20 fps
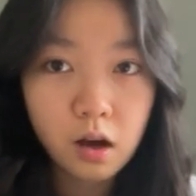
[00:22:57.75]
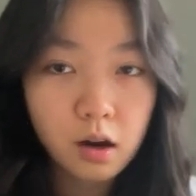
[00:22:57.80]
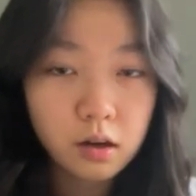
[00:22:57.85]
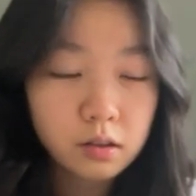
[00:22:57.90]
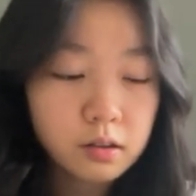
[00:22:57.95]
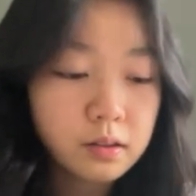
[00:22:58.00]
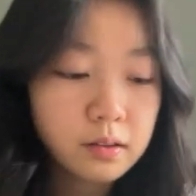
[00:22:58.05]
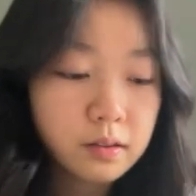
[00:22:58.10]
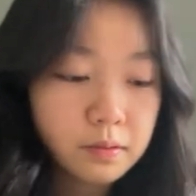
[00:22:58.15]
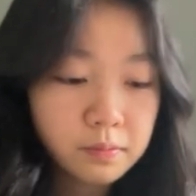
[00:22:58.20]

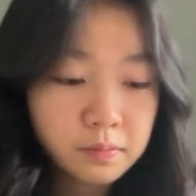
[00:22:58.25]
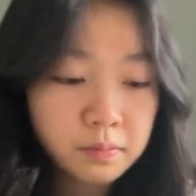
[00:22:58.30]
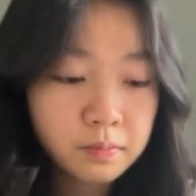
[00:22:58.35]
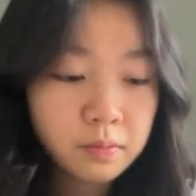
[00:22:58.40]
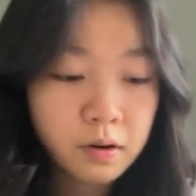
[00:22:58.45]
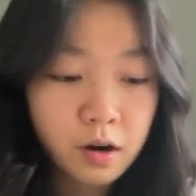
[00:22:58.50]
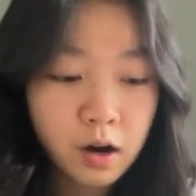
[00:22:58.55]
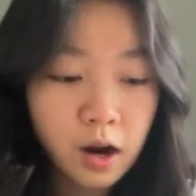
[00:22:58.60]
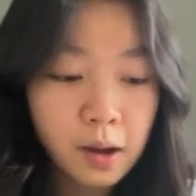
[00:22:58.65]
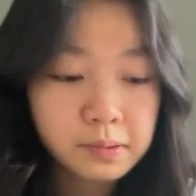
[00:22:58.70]
and a
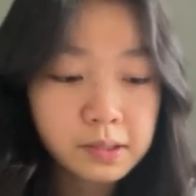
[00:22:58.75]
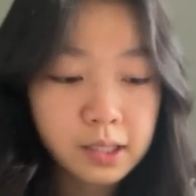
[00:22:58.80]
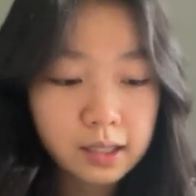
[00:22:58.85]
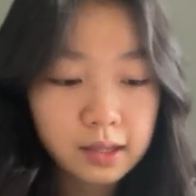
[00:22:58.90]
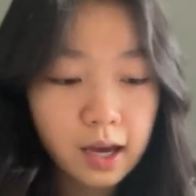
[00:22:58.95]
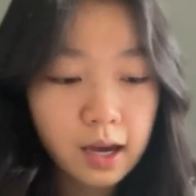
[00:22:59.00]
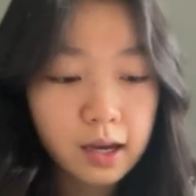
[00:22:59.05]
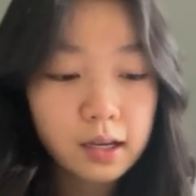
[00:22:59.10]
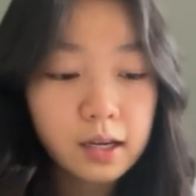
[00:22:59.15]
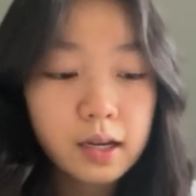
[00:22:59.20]
plot,
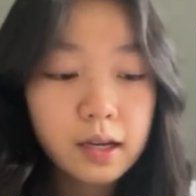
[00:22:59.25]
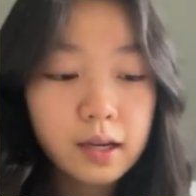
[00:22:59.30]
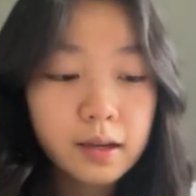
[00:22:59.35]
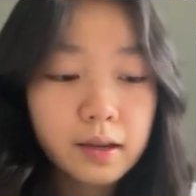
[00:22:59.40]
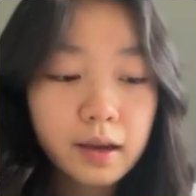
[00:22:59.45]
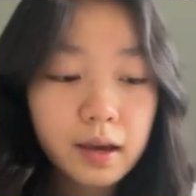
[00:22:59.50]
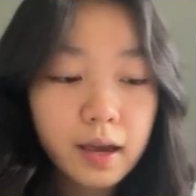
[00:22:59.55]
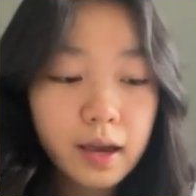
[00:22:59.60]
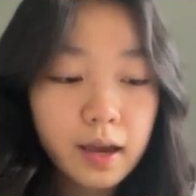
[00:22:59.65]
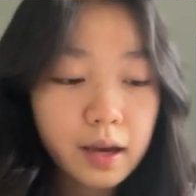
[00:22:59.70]
perhaps,
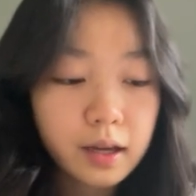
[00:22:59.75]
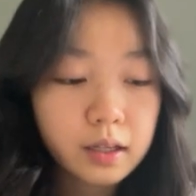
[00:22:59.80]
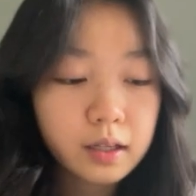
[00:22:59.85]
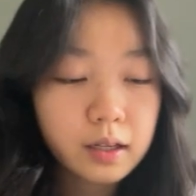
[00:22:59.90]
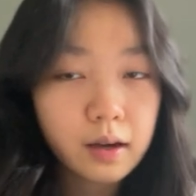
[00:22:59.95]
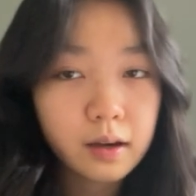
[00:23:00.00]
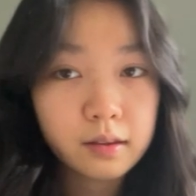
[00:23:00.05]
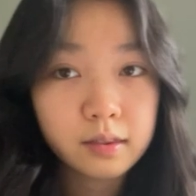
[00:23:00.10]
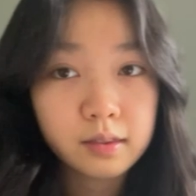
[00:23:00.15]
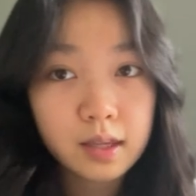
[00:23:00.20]
like that,
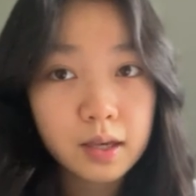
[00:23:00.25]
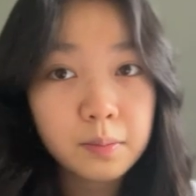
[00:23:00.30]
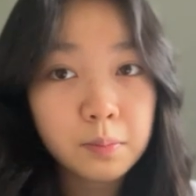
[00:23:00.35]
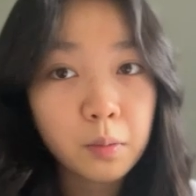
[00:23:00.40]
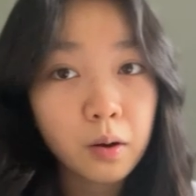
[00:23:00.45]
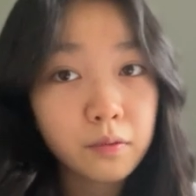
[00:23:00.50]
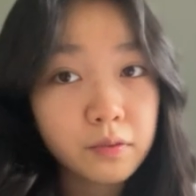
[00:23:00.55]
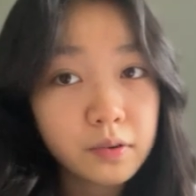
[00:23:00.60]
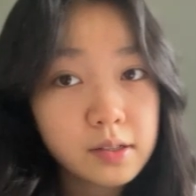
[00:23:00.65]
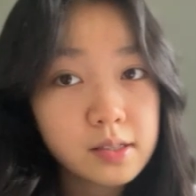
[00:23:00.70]

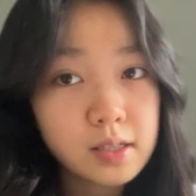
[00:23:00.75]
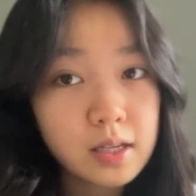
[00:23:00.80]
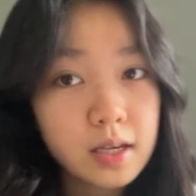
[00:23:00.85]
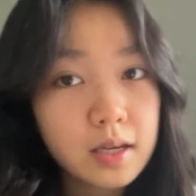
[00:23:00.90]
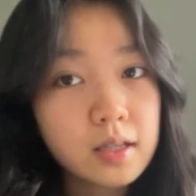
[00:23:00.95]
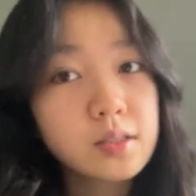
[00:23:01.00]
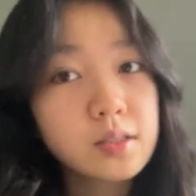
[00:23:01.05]
and a theme,